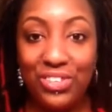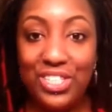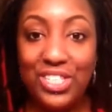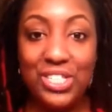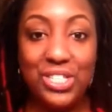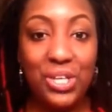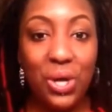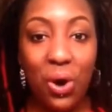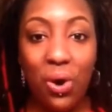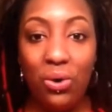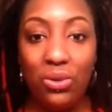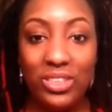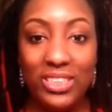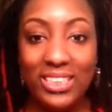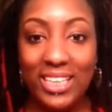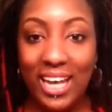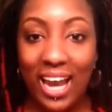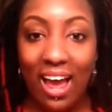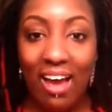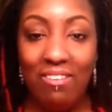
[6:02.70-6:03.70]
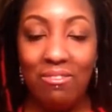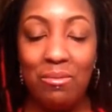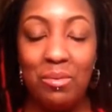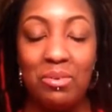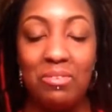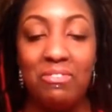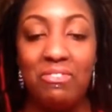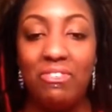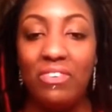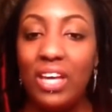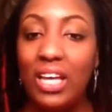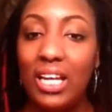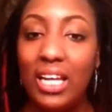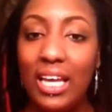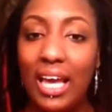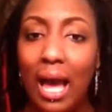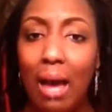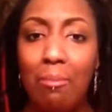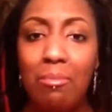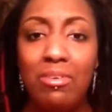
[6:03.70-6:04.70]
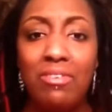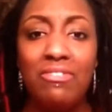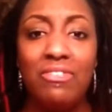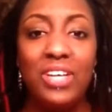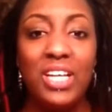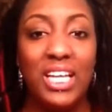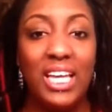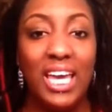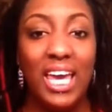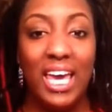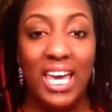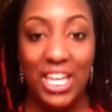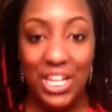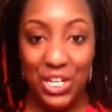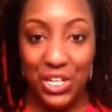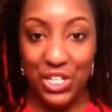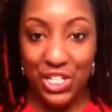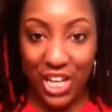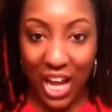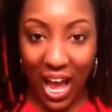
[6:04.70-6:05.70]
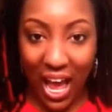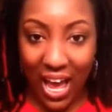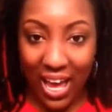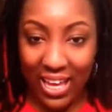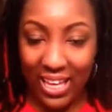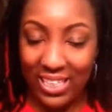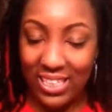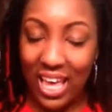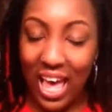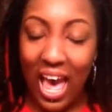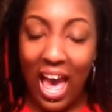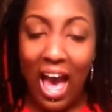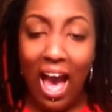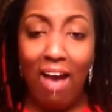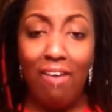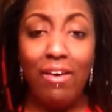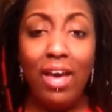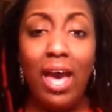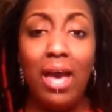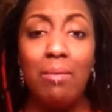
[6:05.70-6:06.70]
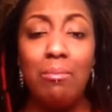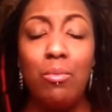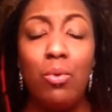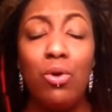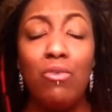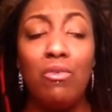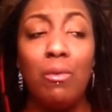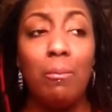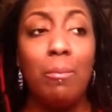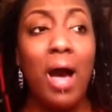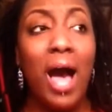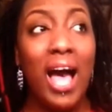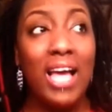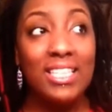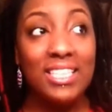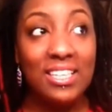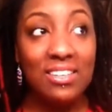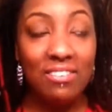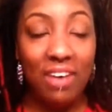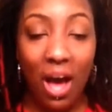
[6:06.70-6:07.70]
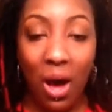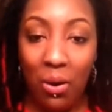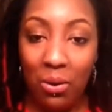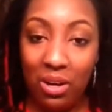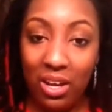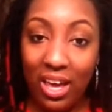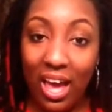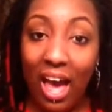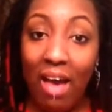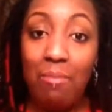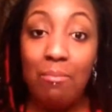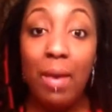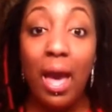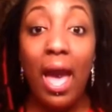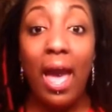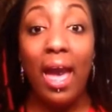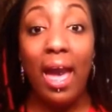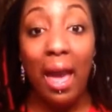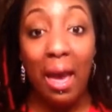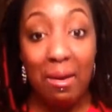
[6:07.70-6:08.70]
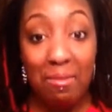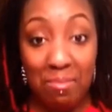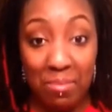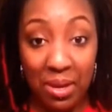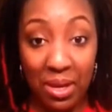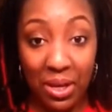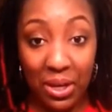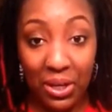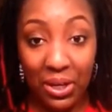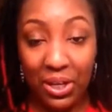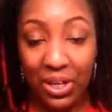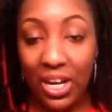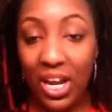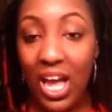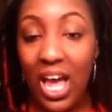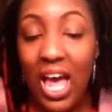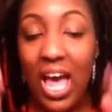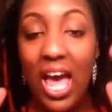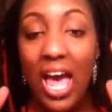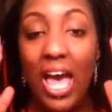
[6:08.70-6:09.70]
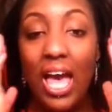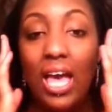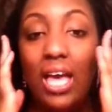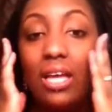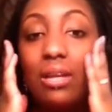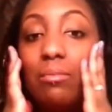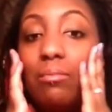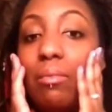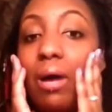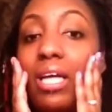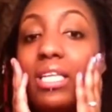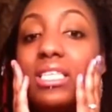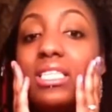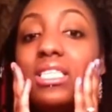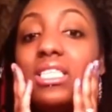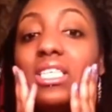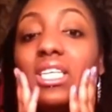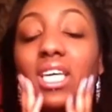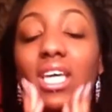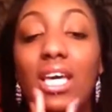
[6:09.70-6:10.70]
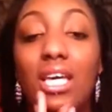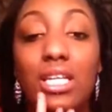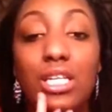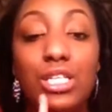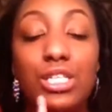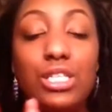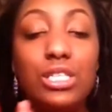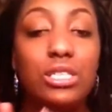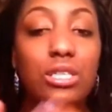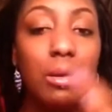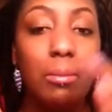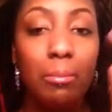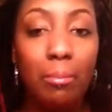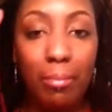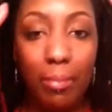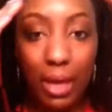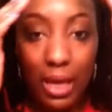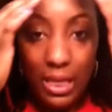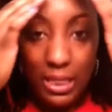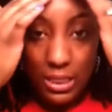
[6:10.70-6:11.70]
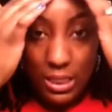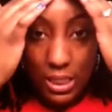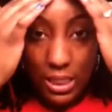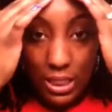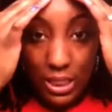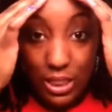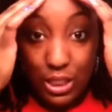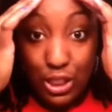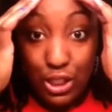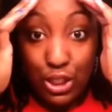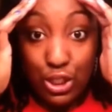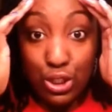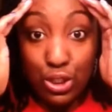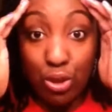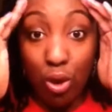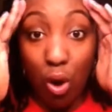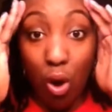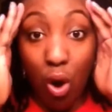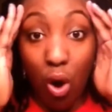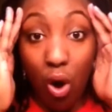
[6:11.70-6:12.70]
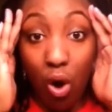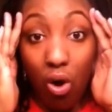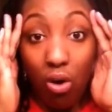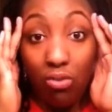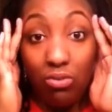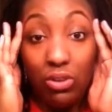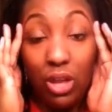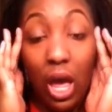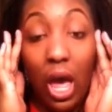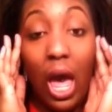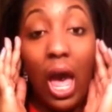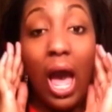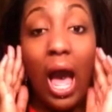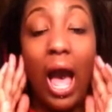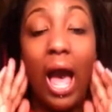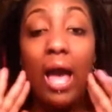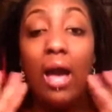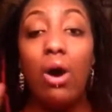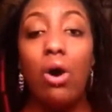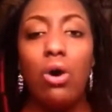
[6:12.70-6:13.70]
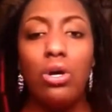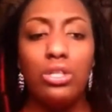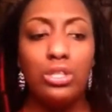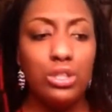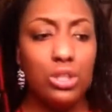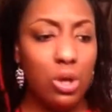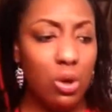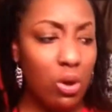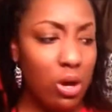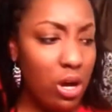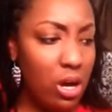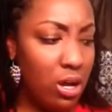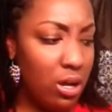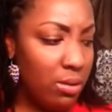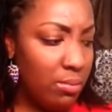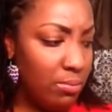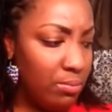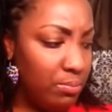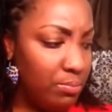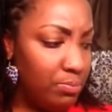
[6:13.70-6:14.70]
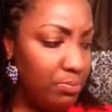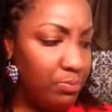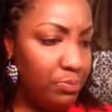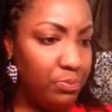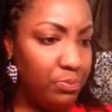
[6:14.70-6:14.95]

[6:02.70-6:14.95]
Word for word: results that I've been feeling. I've been feeling energized. I've had more of a positive outlook. I'm happier. And my skin is just amazingly soft. I also um